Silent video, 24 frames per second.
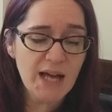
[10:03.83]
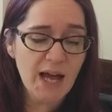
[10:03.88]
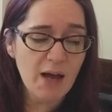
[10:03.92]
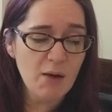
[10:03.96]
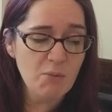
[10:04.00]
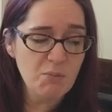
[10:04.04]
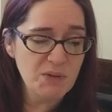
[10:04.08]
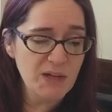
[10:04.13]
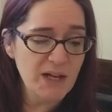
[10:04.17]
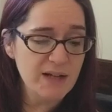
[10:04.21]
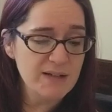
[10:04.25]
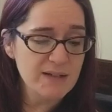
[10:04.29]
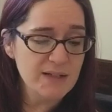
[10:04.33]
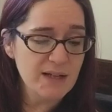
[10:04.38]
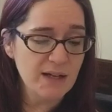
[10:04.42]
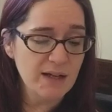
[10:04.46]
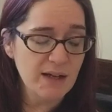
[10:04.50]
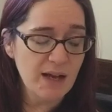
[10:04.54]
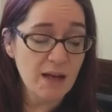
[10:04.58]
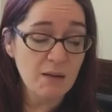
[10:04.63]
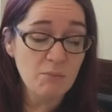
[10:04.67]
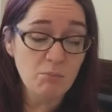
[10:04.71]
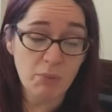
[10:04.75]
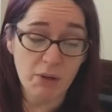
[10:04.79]
help Lessa
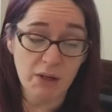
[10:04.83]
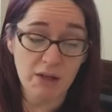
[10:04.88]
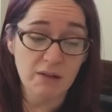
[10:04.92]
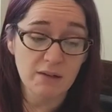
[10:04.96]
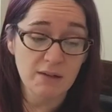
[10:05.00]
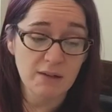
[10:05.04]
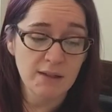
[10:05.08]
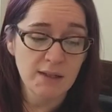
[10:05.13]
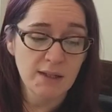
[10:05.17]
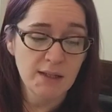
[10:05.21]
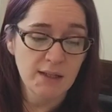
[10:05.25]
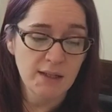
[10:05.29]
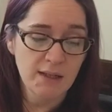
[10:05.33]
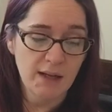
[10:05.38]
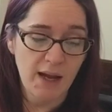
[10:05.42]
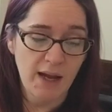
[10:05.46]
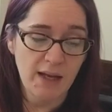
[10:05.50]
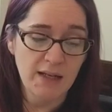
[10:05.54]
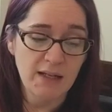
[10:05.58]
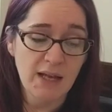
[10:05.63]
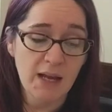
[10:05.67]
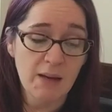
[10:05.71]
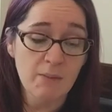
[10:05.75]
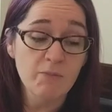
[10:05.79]
and Per,
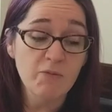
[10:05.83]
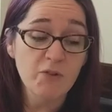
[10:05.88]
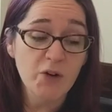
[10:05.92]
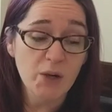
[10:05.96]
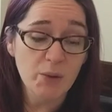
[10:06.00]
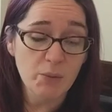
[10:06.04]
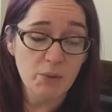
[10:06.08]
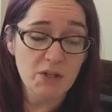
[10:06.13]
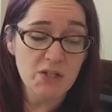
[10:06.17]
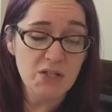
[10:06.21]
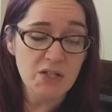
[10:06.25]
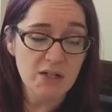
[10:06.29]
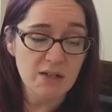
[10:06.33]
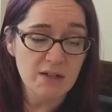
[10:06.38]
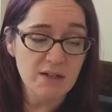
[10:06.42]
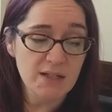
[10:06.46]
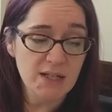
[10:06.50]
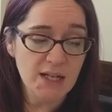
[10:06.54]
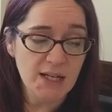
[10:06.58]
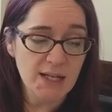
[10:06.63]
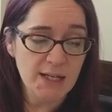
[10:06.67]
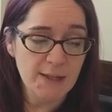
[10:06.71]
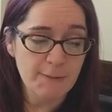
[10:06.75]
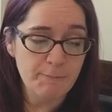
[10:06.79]
and came forward to her
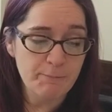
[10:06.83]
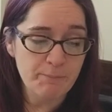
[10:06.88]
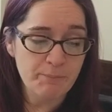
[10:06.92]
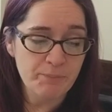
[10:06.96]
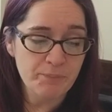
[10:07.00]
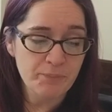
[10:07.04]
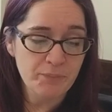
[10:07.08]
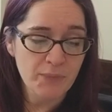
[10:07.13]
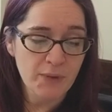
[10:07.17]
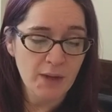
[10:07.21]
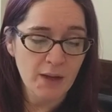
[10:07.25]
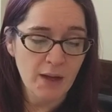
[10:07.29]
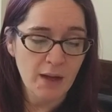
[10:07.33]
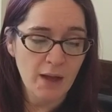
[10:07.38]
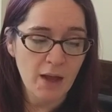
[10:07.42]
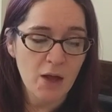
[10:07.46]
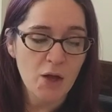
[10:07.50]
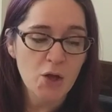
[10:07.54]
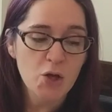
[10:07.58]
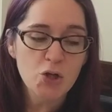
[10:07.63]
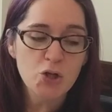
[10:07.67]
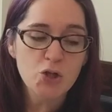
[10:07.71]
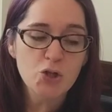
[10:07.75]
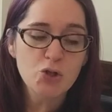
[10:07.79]
time.
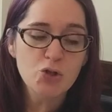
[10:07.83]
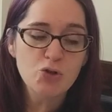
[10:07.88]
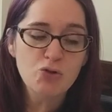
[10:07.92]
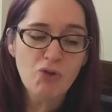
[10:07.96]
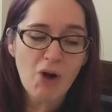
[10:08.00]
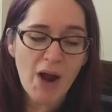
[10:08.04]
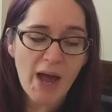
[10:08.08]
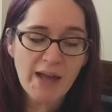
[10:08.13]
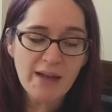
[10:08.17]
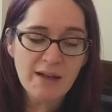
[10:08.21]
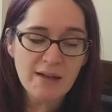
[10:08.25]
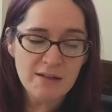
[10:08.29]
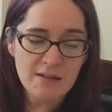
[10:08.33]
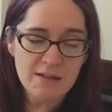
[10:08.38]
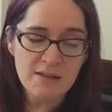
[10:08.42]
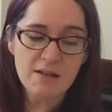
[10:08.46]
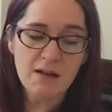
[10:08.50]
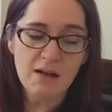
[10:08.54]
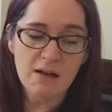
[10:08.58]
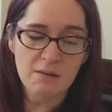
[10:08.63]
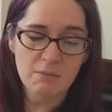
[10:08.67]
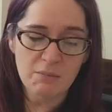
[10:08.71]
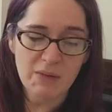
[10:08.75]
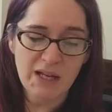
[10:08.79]

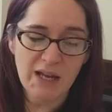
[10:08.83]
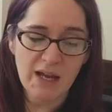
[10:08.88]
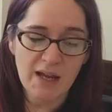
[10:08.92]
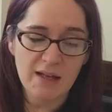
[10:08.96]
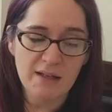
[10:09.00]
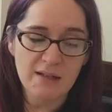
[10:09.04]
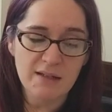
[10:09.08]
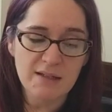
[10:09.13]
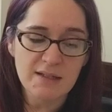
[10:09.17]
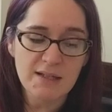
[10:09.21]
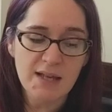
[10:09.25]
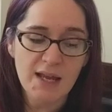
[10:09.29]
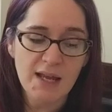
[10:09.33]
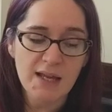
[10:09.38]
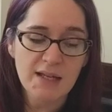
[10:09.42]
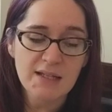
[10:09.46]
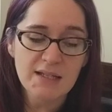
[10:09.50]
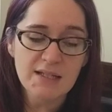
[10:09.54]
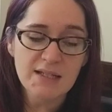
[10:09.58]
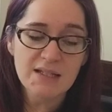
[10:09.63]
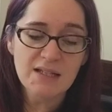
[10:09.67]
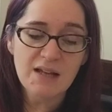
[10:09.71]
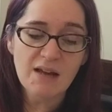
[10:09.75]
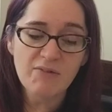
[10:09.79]
Dragonsong begins
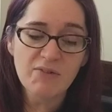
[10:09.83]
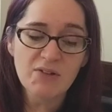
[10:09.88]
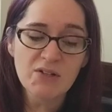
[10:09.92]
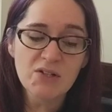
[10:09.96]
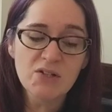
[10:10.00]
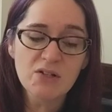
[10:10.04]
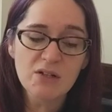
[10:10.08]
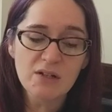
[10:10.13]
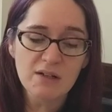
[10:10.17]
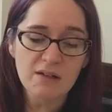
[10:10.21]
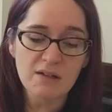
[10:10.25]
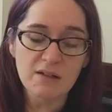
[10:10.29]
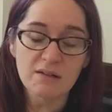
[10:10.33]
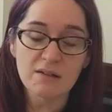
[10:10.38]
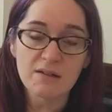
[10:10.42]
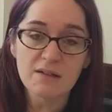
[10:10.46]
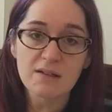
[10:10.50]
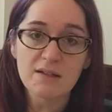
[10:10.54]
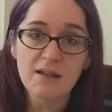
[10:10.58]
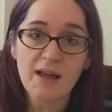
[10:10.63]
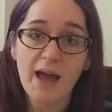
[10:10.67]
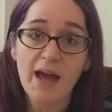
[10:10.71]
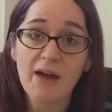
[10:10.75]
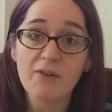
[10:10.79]
7 turns
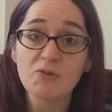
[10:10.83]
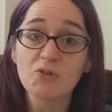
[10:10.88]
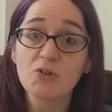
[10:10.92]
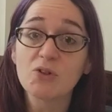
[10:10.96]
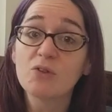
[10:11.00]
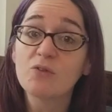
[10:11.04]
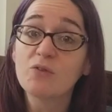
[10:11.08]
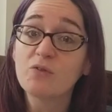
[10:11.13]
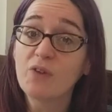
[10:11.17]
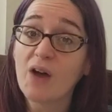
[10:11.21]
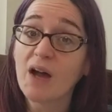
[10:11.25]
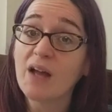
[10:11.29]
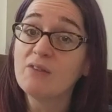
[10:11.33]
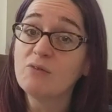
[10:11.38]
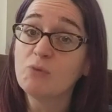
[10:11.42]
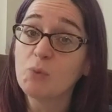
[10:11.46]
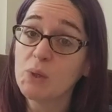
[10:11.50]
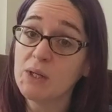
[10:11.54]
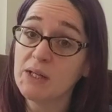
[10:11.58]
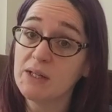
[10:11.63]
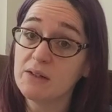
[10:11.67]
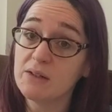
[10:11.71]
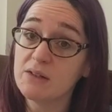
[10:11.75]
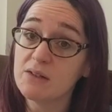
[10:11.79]
after the 5
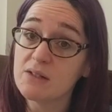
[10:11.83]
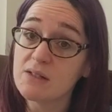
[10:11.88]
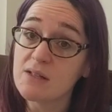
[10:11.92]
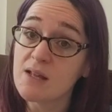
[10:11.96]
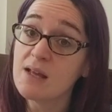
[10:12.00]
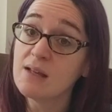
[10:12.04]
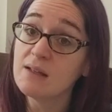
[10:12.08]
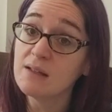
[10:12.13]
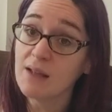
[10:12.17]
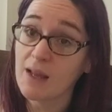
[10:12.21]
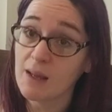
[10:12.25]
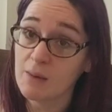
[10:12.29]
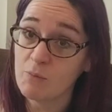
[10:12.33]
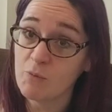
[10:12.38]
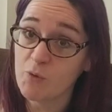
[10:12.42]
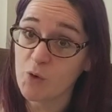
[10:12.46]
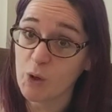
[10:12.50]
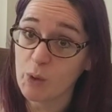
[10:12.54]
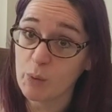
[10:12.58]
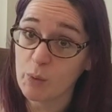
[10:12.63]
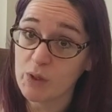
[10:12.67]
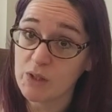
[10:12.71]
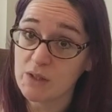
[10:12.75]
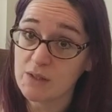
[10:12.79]
Weirs came
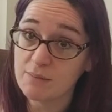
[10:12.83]
forward.